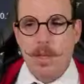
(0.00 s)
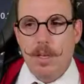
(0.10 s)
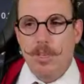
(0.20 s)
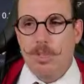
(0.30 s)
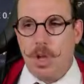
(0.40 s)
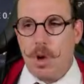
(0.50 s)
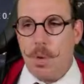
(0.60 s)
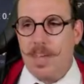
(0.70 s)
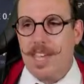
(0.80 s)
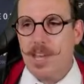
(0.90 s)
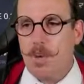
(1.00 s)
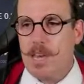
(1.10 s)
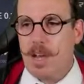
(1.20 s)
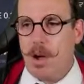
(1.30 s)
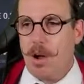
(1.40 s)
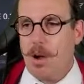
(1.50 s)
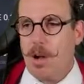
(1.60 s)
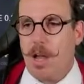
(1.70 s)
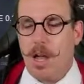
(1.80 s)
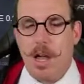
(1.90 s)
So here we
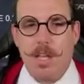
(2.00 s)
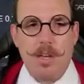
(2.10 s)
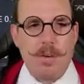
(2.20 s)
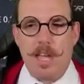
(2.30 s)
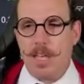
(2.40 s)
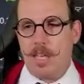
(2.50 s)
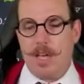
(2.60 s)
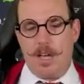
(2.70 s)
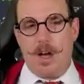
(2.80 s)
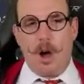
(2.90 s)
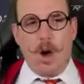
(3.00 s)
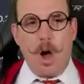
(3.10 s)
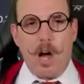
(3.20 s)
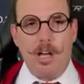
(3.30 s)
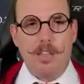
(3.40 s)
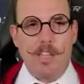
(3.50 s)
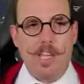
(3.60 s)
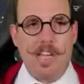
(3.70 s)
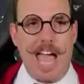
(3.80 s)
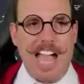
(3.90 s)
are on
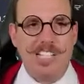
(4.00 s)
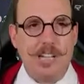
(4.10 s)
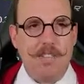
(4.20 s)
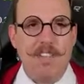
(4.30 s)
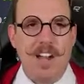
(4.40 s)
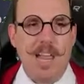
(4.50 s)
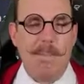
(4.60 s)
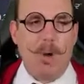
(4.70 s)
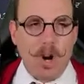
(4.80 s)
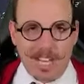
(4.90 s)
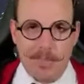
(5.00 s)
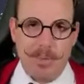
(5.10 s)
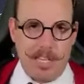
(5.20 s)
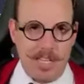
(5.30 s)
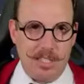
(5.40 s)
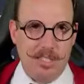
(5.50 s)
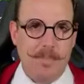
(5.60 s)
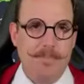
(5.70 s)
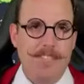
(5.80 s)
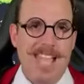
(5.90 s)
the Axie Infinity marketplace,
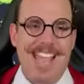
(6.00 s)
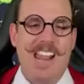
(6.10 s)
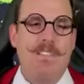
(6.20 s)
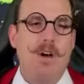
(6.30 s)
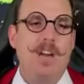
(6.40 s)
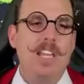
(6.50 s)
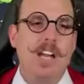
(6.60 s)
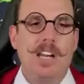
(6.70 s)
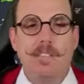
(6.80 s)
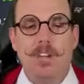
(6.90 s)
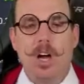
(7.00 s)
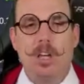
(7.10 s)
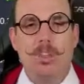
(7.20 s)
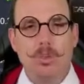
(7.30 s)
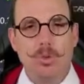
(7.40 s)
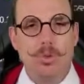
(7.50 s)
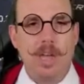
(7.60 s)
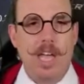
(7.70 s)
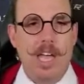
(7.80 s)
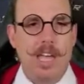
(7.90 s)
and I've already kind of gone
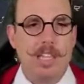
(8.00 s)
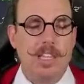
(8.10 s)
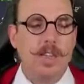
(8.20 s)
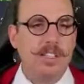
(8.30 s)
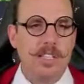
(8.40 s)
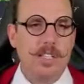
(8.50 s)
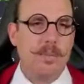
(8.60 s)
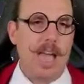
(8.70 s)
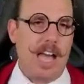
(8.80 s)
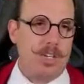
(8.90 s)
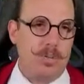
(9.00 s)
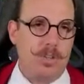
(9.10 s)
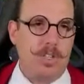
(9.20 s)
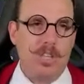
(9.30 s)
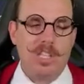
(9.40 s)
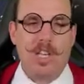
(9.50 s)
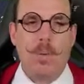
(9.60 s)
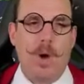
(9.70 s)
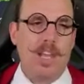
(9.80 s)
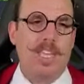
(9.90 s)
through and looked at some attributes and things I
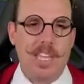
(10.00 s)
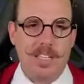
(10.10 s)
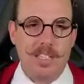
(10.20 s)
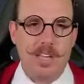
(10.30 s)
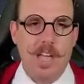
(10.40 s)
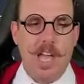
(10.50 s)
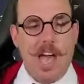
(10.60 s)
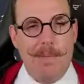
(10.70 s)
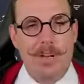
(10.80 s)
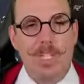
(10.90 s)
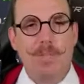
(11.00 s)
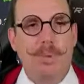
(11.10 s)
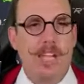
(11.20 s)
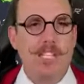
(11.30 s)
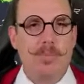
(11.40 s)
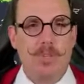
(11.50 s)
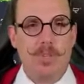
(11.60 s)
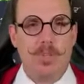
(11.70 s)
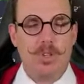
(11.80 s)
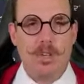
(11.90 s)
want to get. I'm going to explain some of
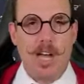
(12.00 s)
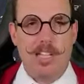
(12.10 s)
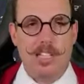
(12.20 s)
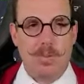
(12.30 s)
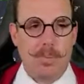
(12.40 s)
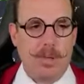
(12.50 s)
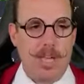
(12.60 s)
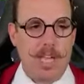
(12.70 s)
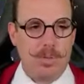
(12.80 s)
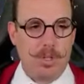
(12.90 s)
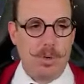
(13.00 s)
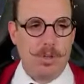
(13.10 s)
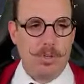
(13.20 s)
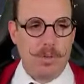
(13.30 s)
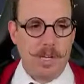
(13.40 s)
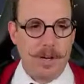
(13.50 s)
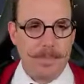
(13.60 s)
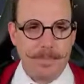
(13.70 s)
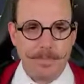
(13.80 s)
those to you guys as we're going through here.